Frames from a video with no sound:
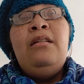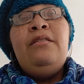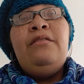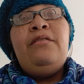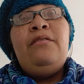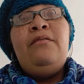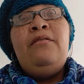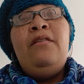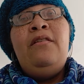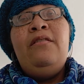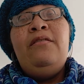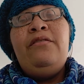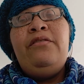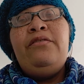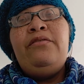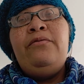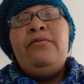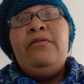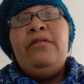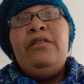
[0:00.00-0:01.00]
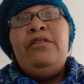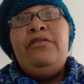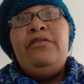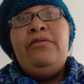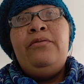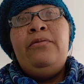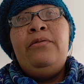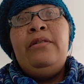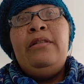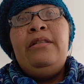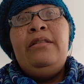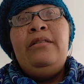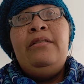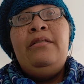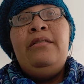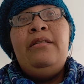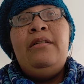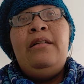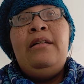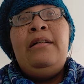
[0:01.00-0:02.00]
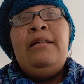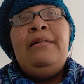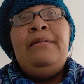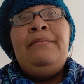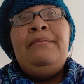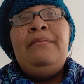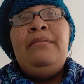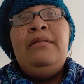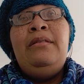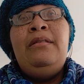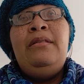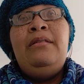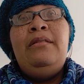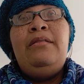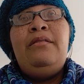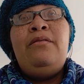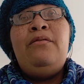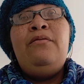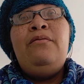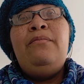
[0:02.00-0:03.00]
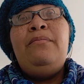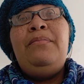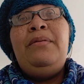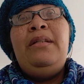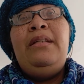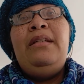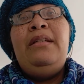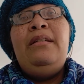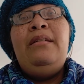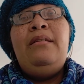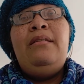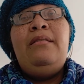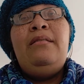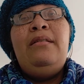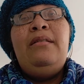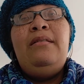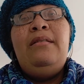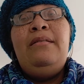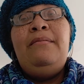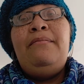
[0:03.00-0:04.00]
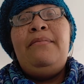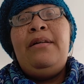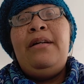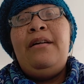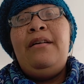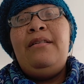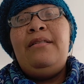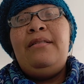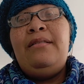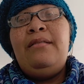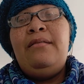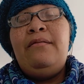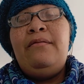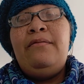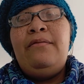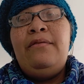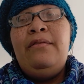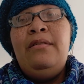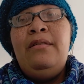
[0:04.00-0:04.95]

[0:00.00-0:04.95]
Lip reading: long story short, don't be embarrassed of,